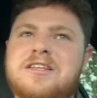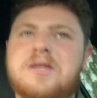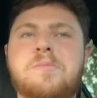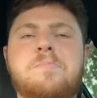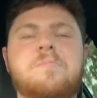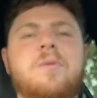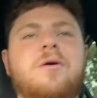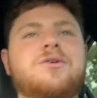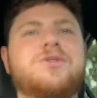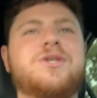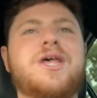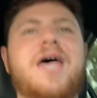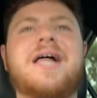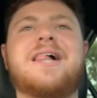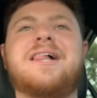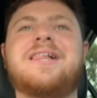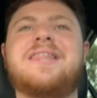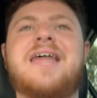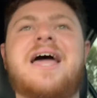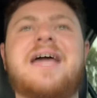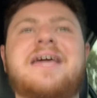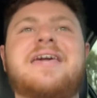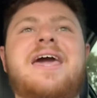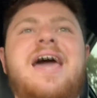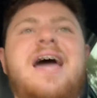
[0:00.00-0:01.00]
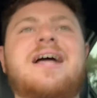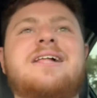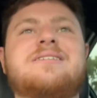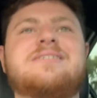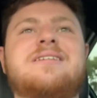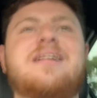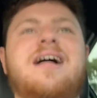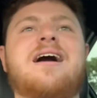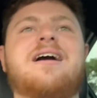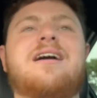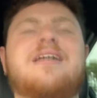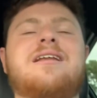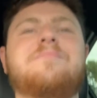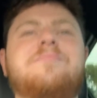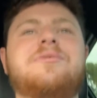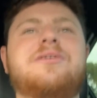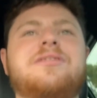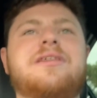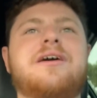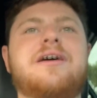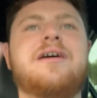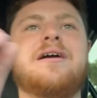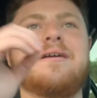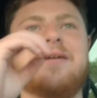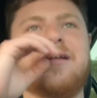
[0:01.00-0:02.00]
most likely that cat's not going to be
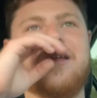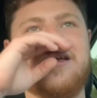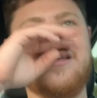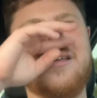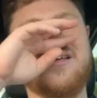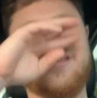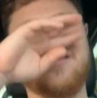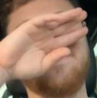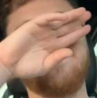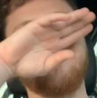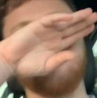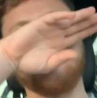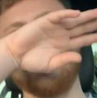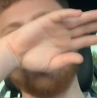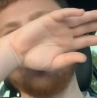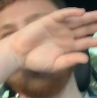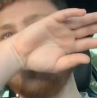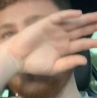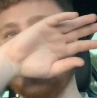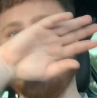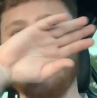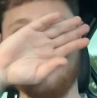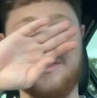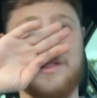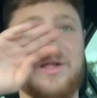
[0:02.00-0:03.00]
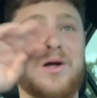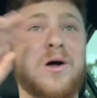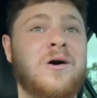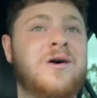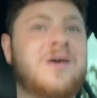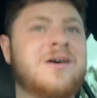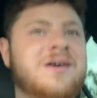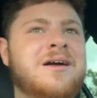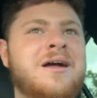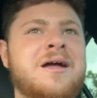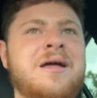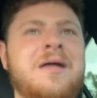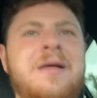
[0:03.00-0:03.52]
there for long.